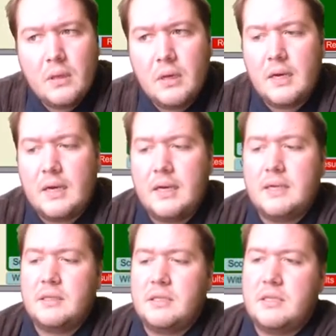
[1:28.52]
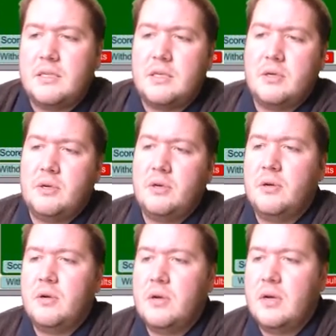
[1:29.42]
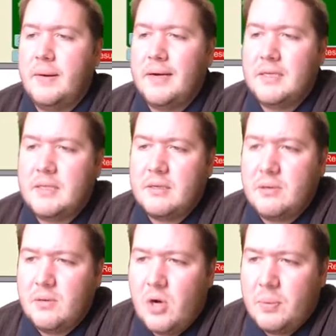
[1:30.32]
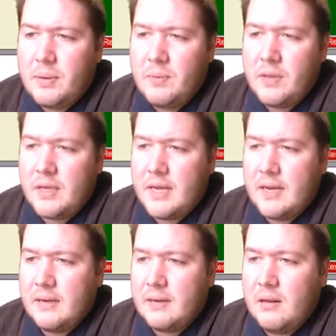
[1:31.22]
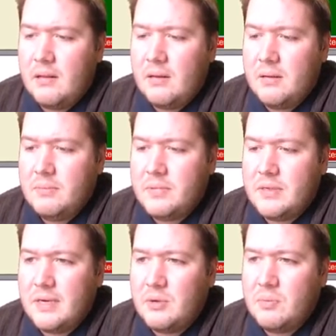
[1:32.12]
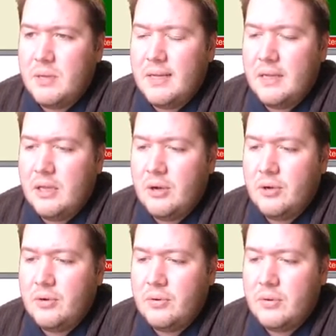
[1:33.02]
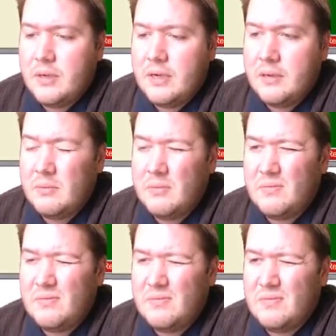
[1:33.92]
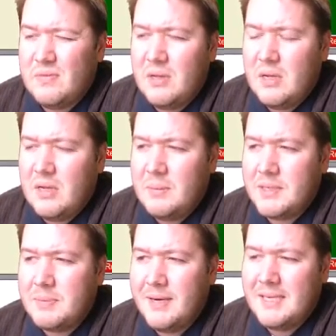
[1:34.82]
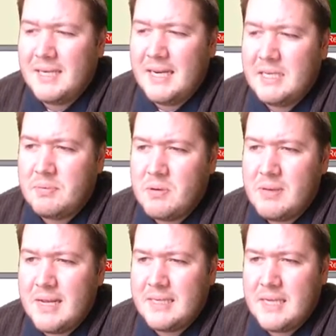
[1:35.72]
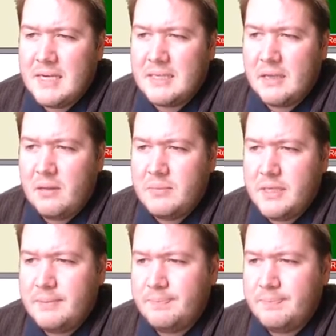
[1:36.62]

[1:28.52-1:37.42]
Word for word: Uh, so I might just hop in with the king of clubs. I could play low. Um, I'm expecting ace probably has the ace of clubs here.